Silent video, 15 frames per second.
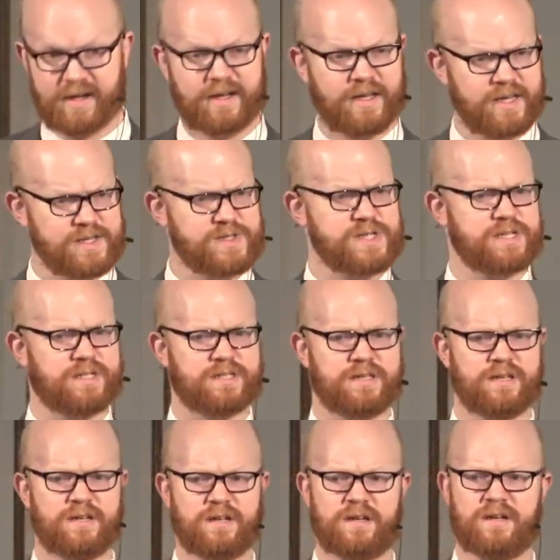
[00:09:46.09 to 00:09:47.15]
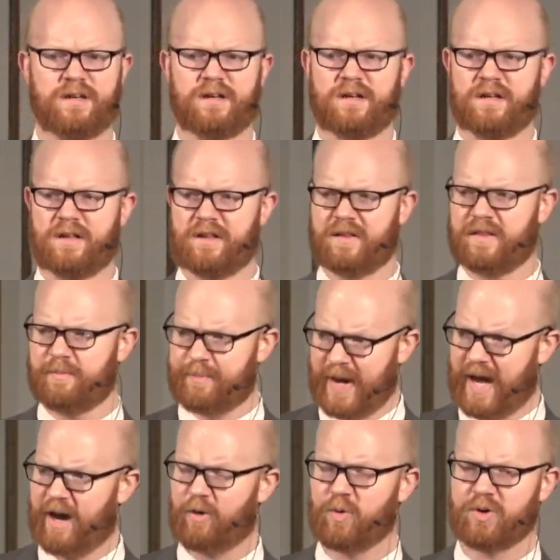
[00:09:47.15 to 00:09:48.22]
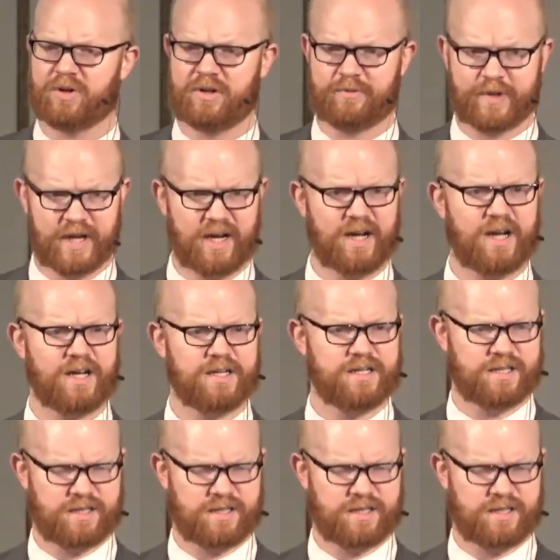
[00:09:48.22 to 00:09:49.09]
Is it the power of God,